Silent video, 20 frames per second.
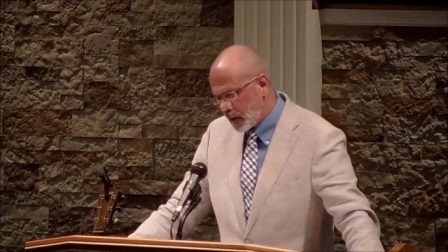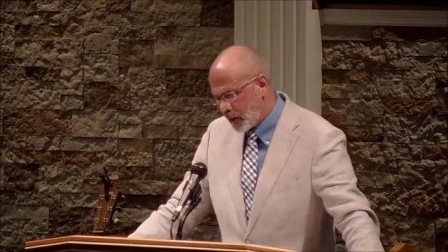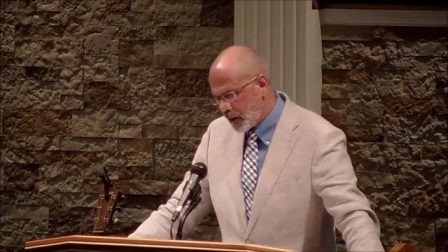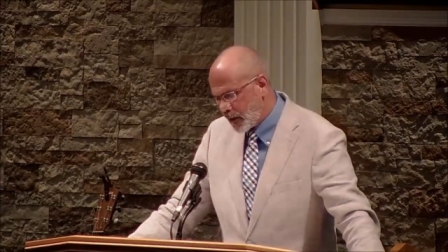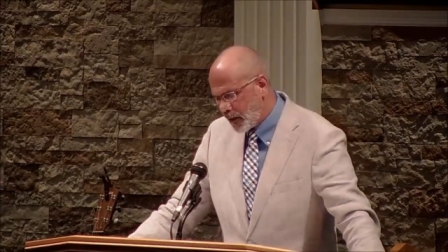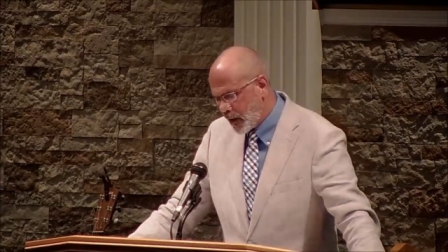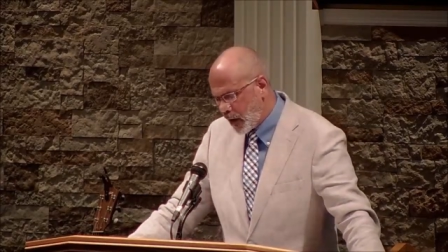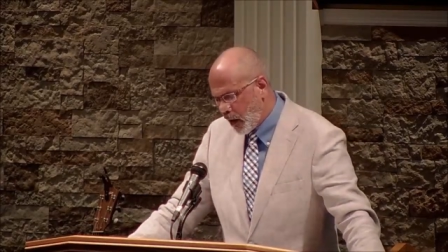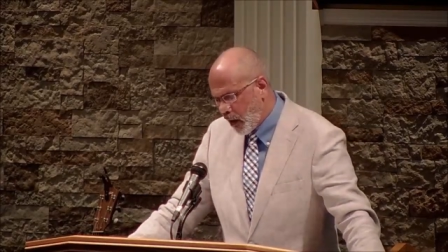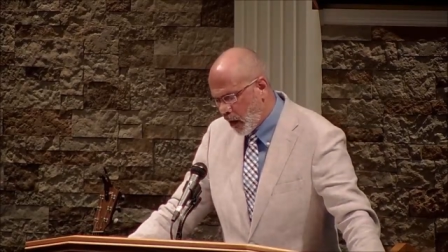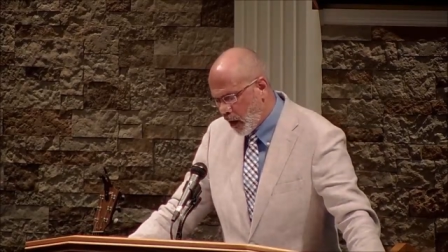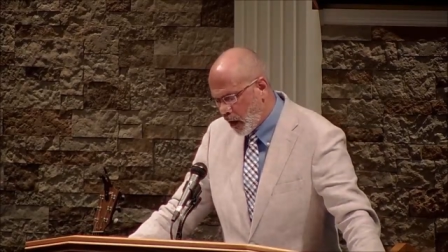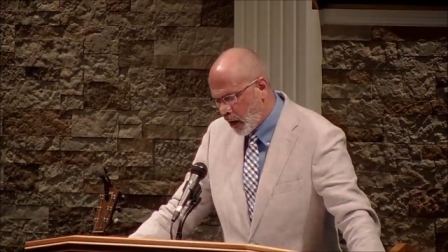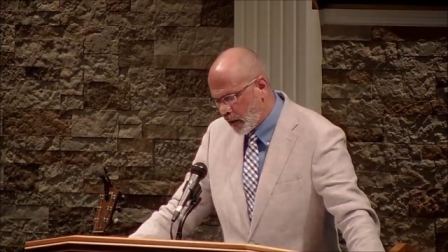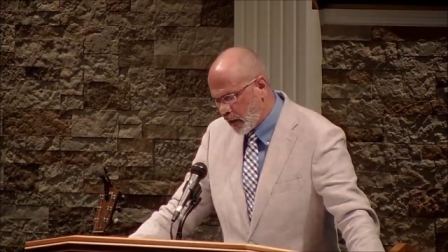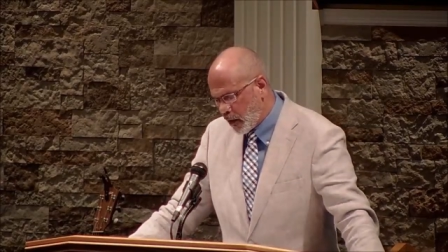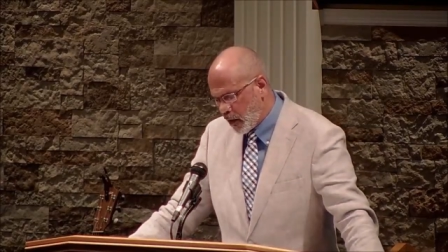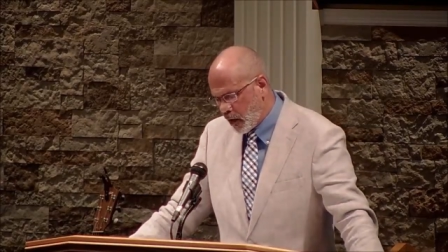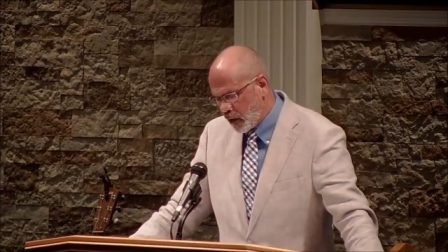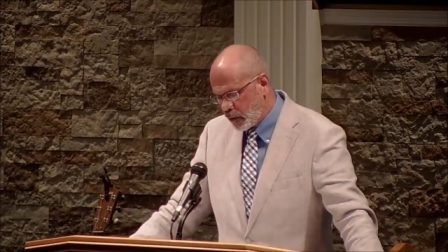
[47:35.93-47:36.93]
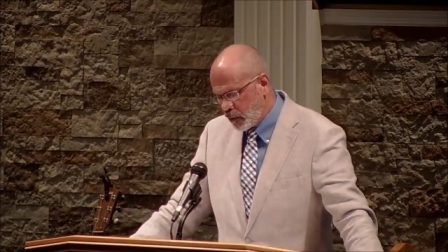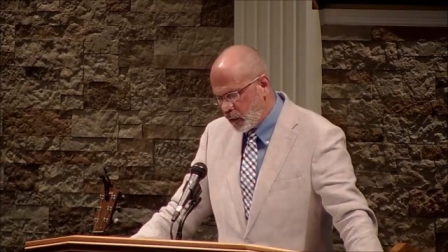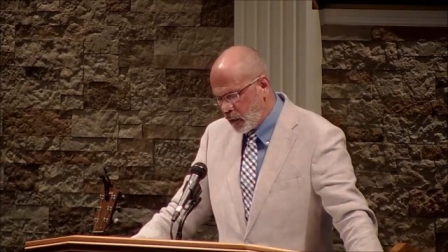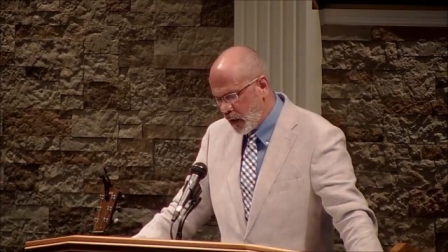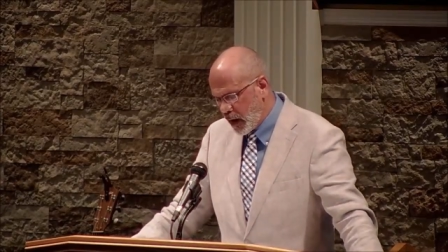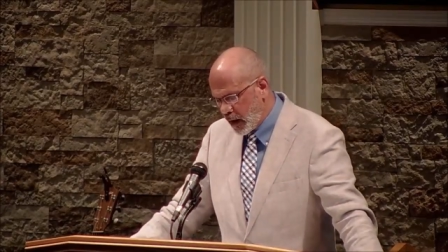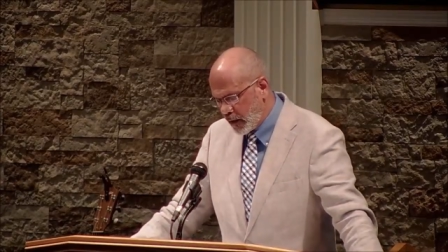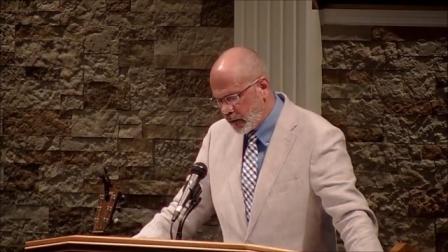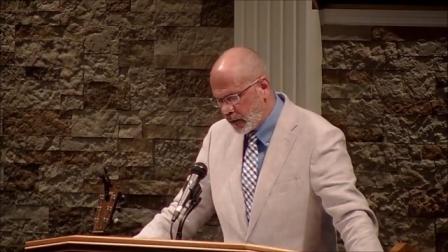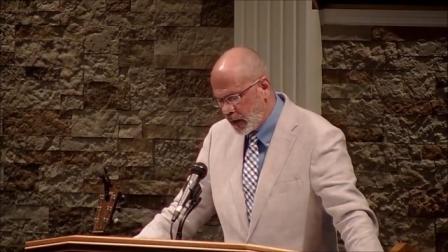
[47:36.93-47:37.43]
There are those who
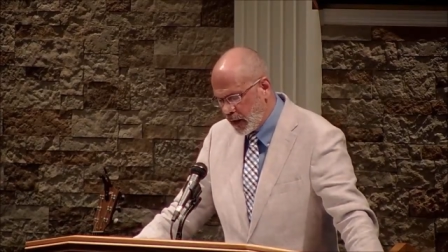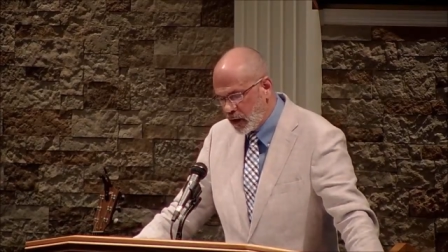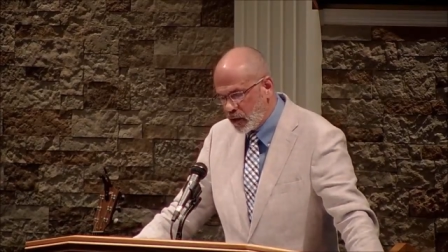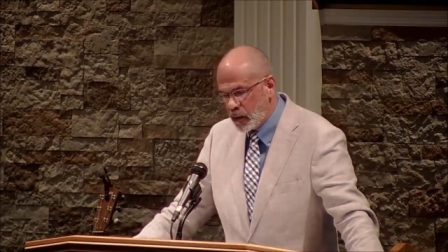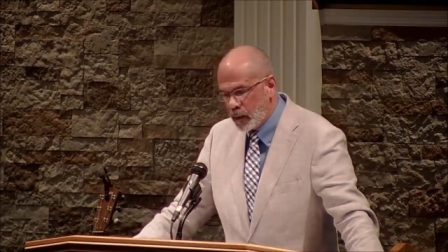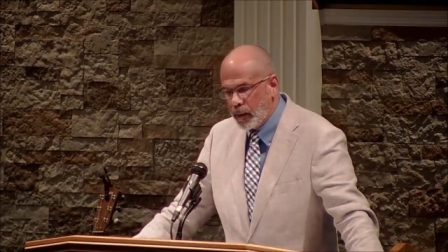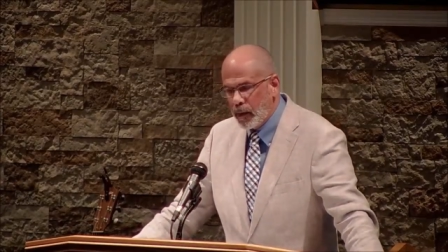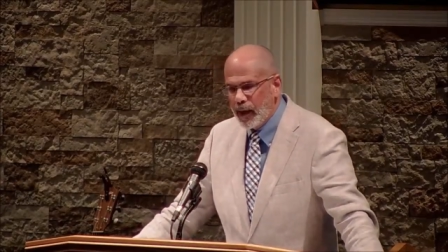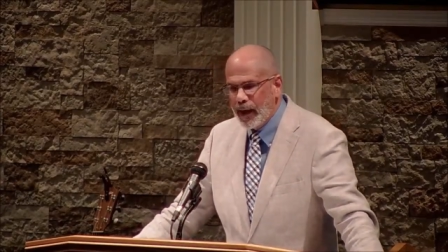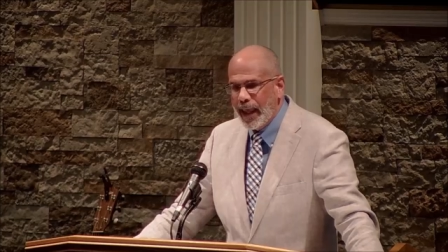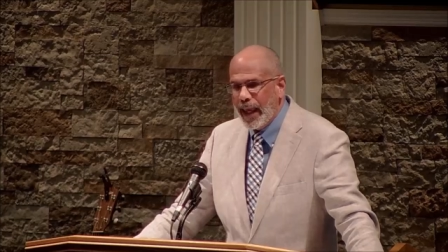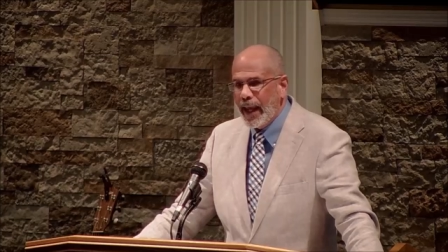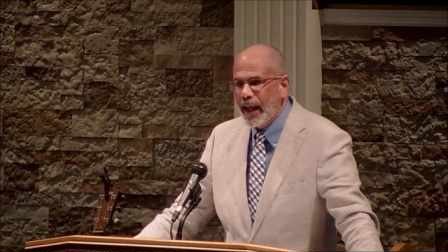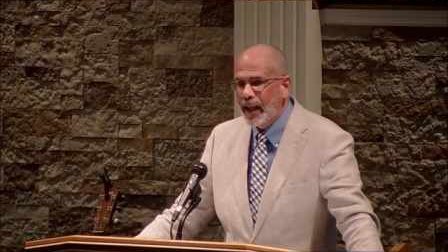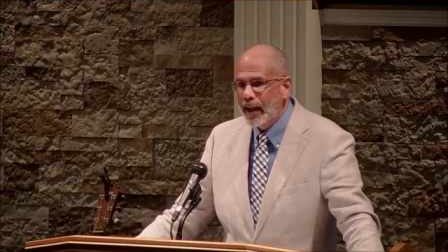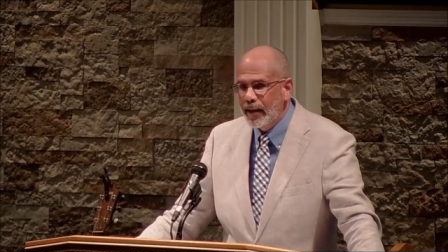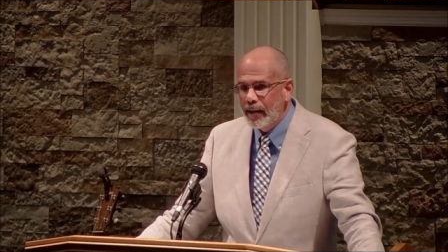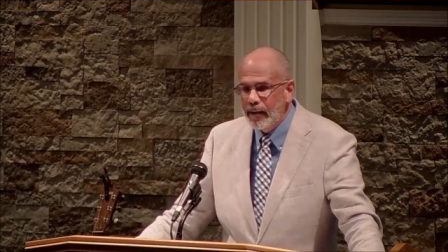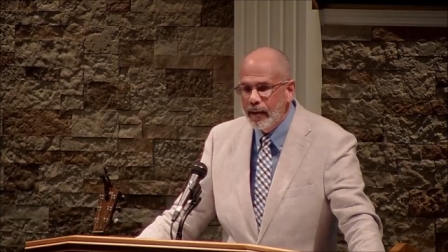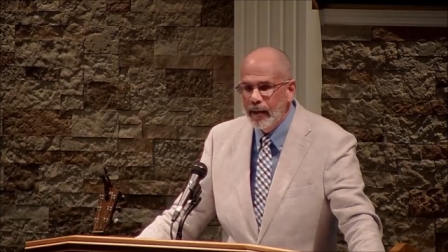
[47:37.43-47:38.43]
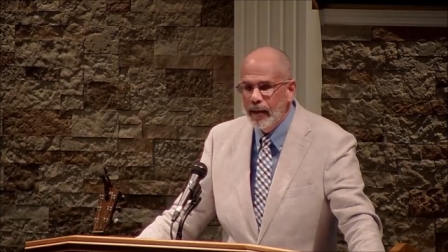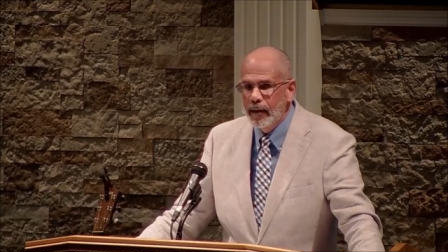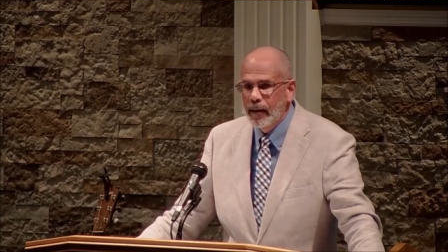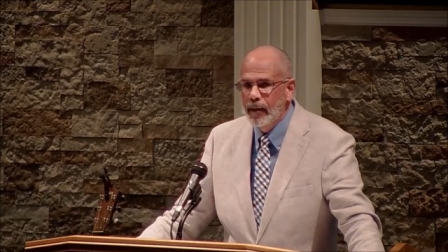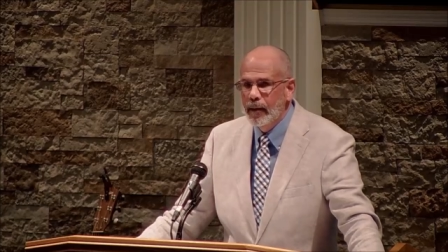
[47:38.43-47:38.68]
have interpolated,